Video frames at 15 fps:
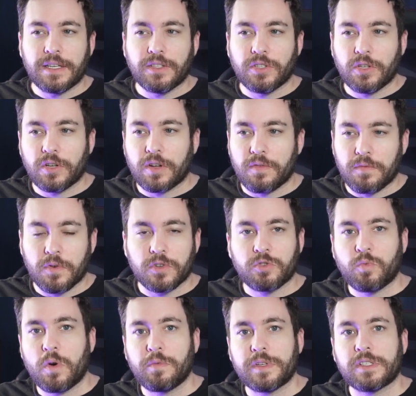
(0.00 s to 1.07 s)
look versus
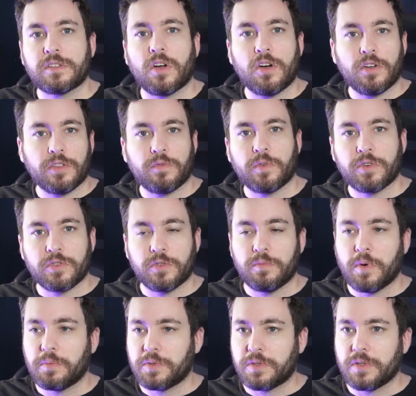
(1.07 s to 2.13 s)
what we saw in the original
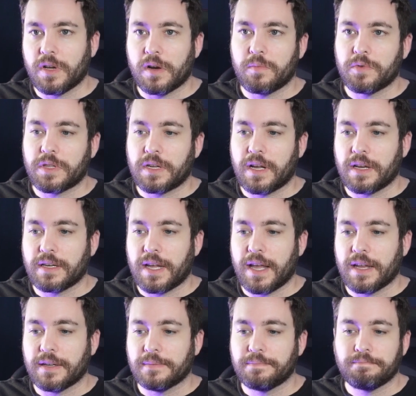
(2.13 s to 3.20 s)
Mobile Suit Gundam with the gun
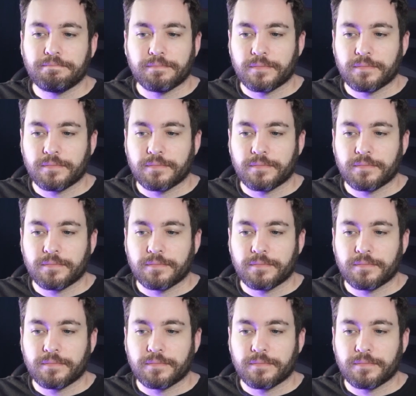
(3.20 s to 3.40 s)
cannon.